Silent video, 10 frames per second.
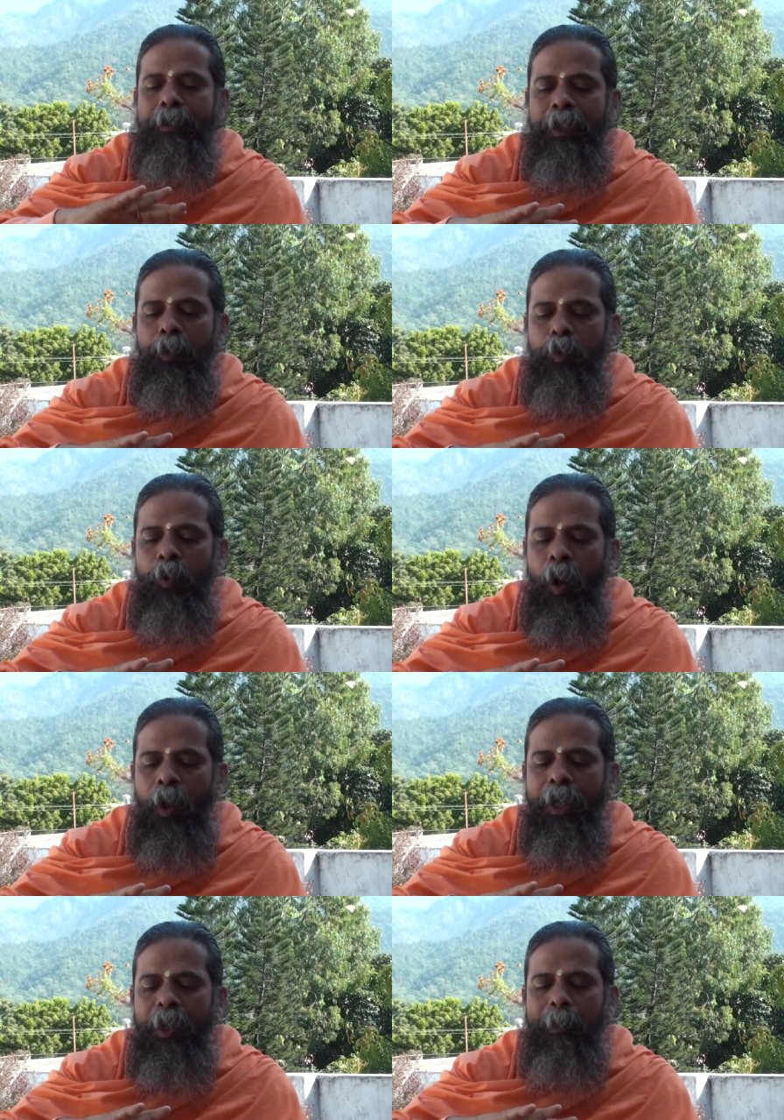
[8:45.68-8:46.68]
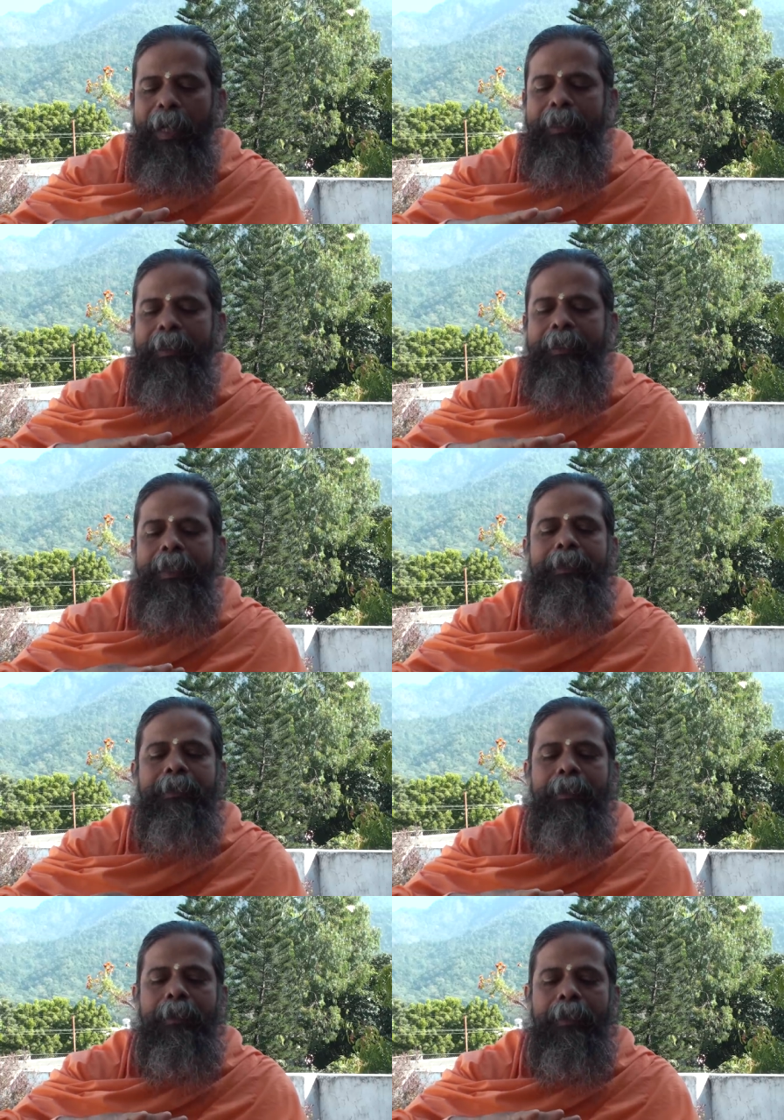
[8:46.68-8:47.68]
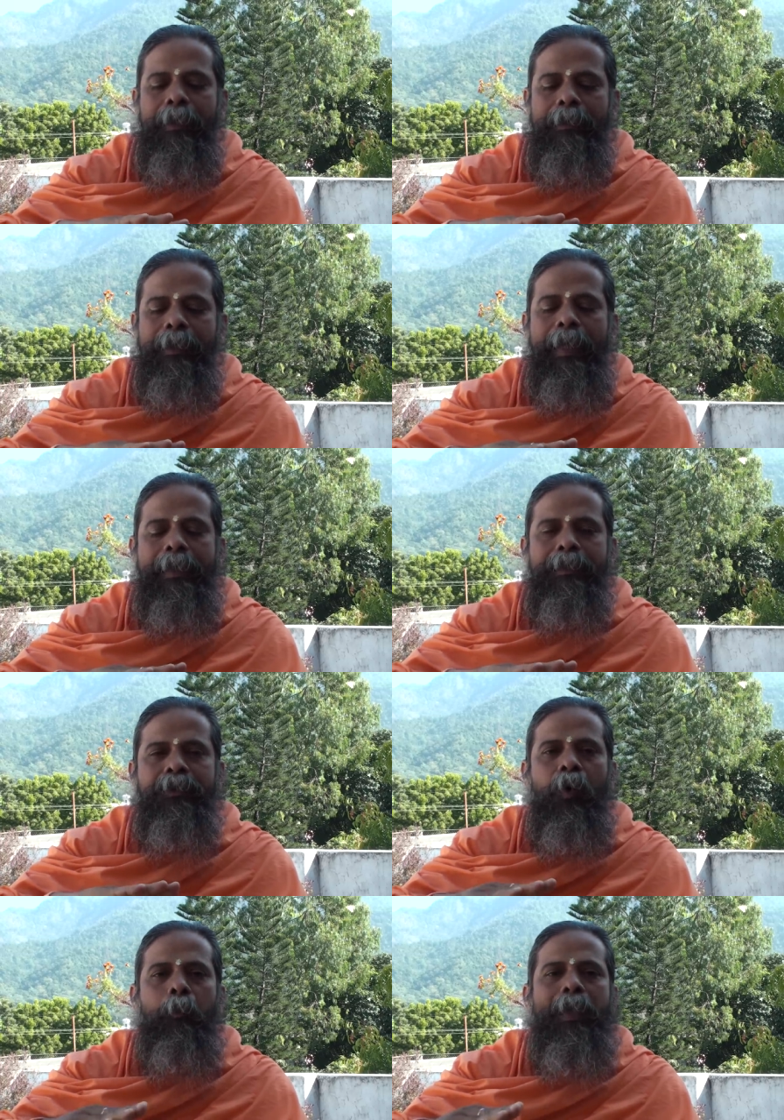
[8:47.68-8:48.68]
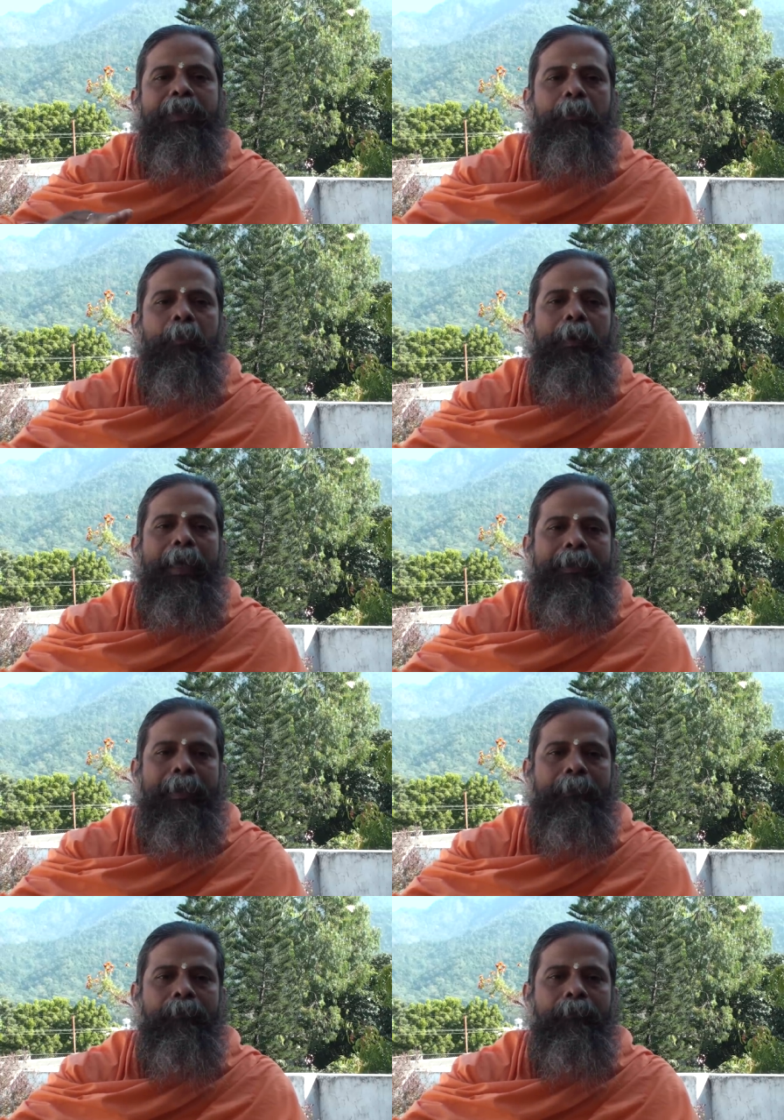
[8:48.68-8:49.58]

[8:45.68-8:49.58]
due to longer practice, there is stoppage of breath.